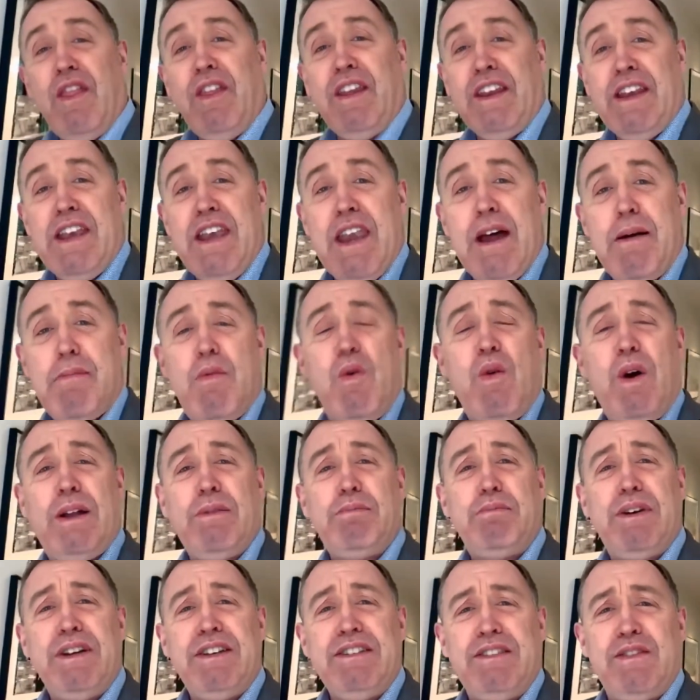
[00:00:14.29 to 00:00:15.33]
the
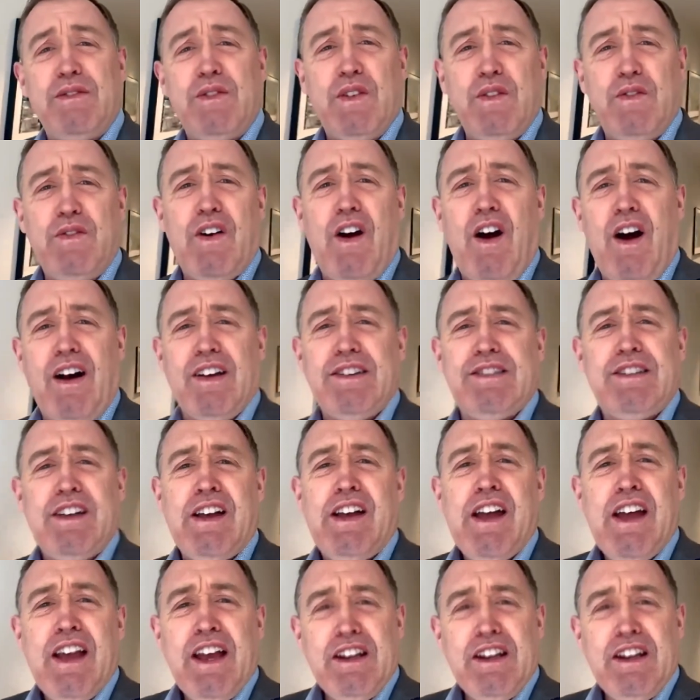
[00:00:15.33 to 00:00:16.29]
#1 piece of advice